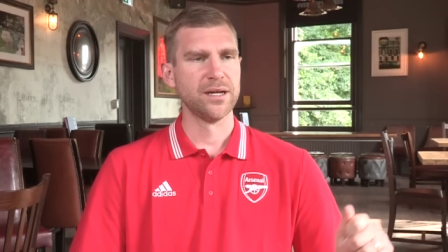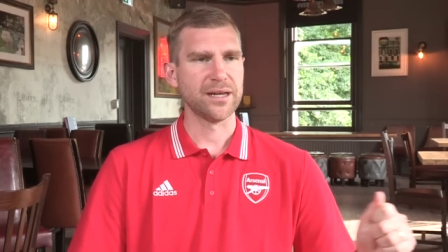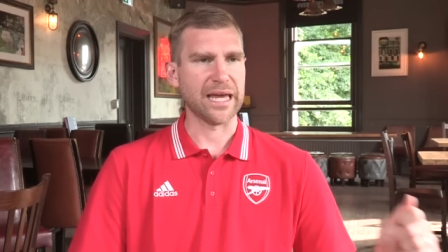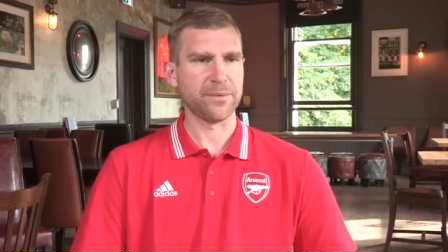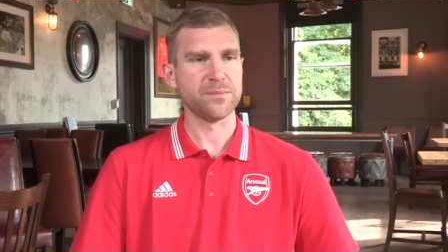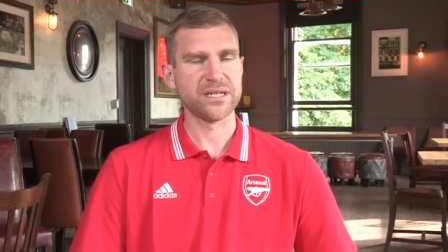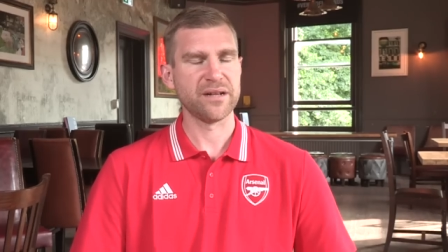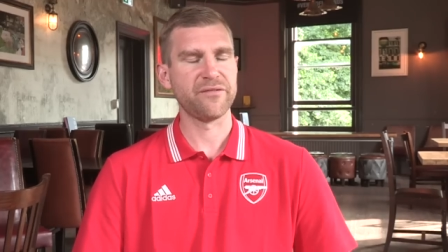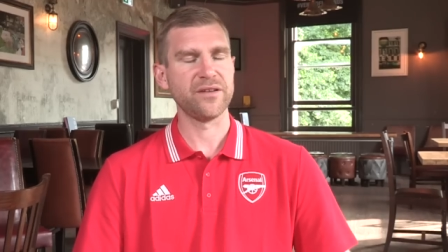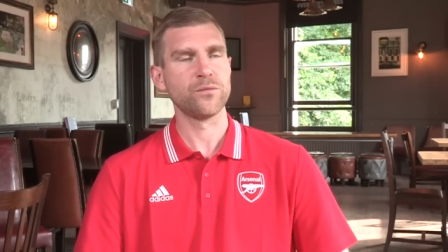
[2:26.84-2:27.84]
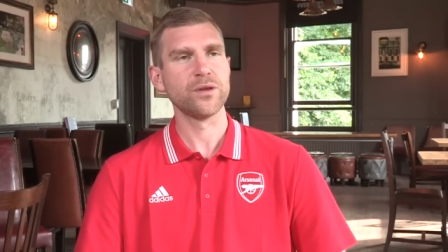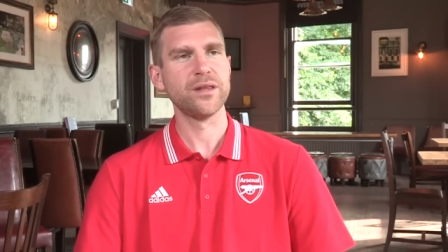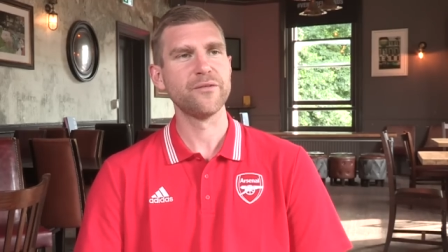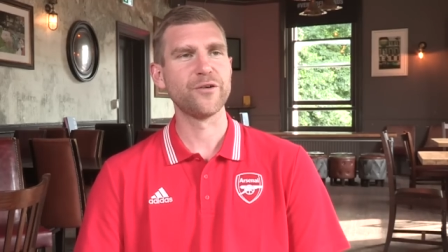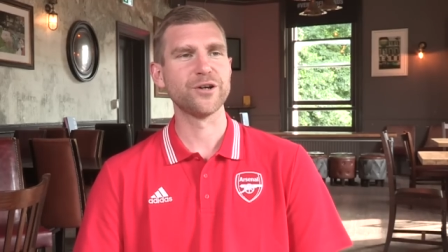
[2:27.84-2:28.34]
kept himself fit
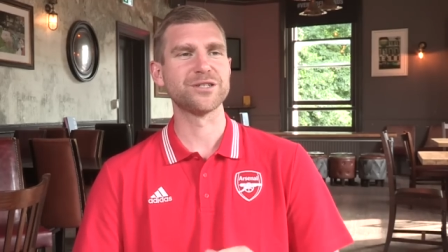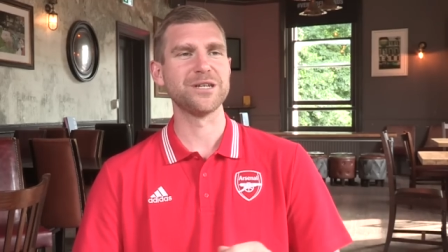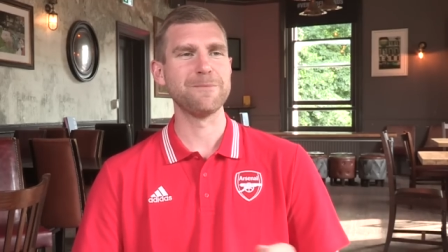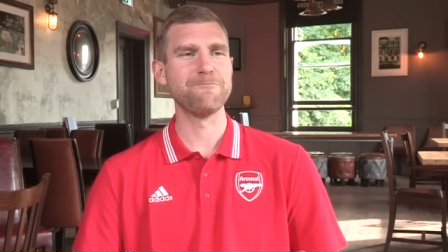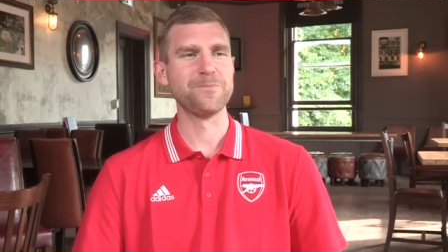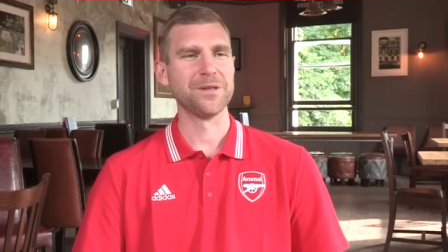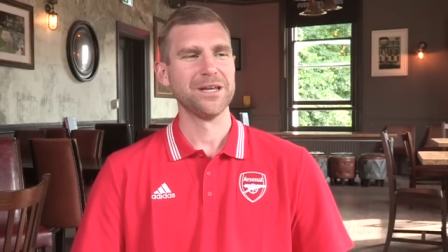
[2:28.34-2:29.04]
within the first team.